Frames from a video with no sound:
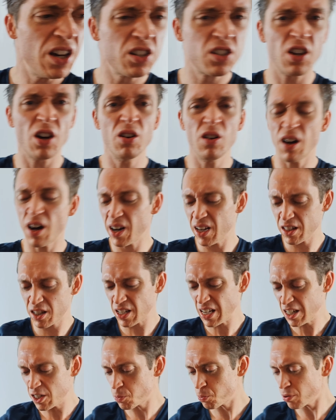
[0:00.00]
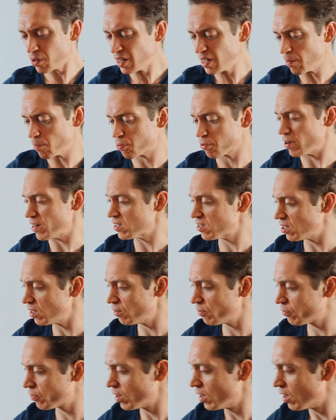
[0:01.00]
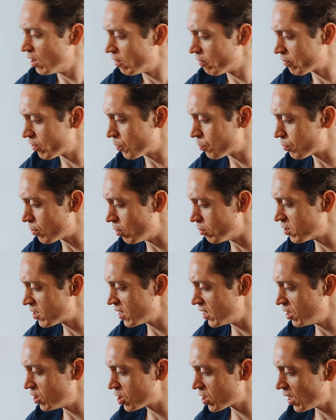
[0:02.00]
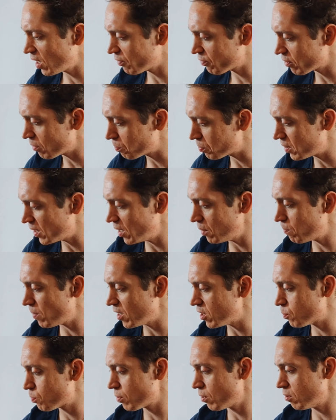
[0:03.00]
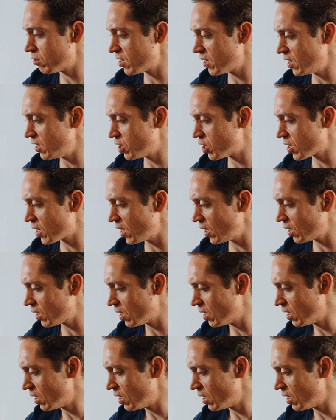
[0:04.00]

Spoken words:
So it's pretty impressive for a protein shake, for a plant-based protein shake.